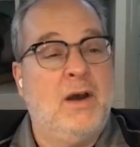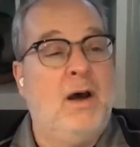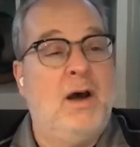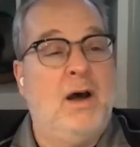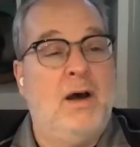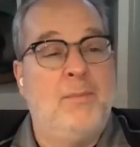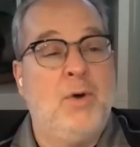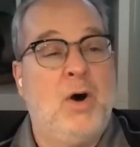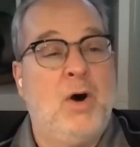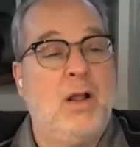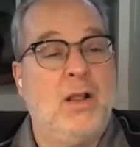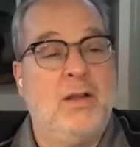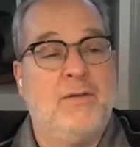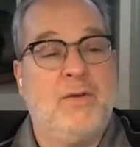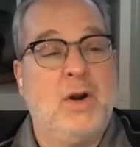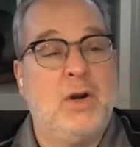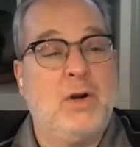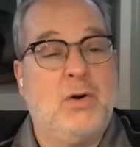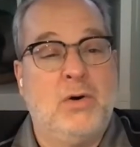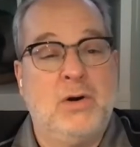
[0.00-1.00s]
all of
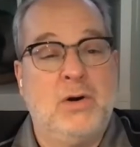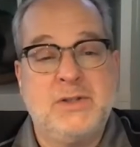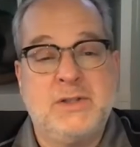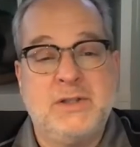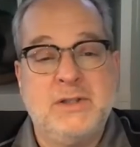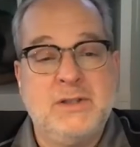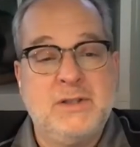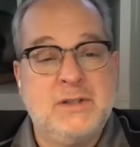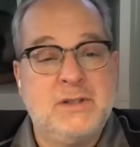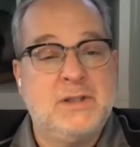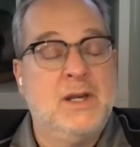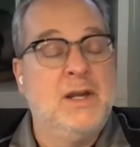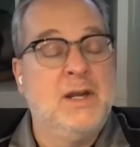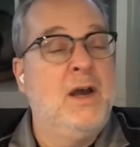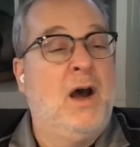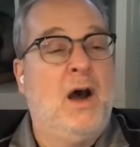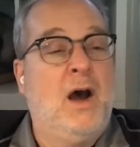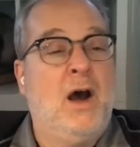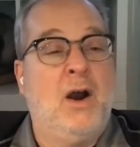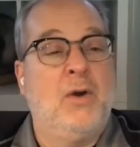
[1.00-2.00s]
our courses.
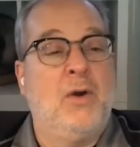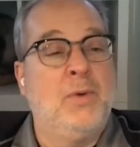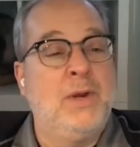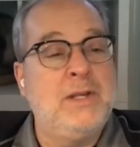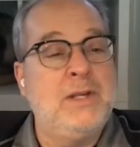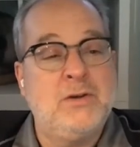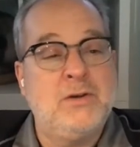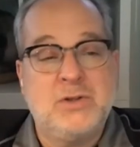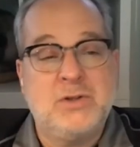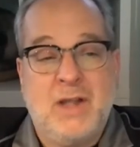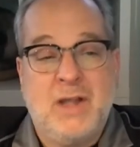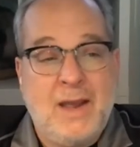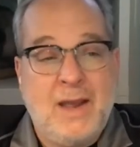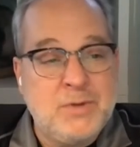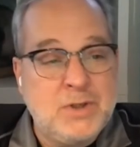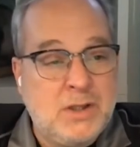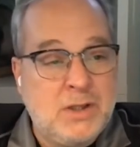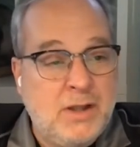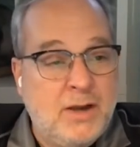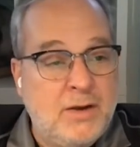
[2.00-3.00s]
Our research
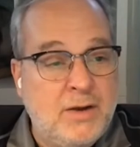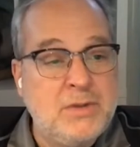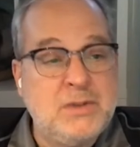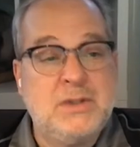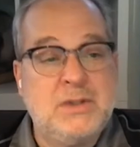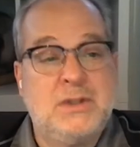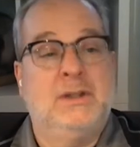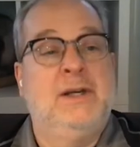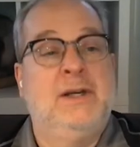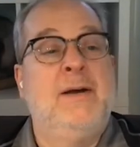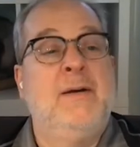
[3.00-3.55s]
labs closed,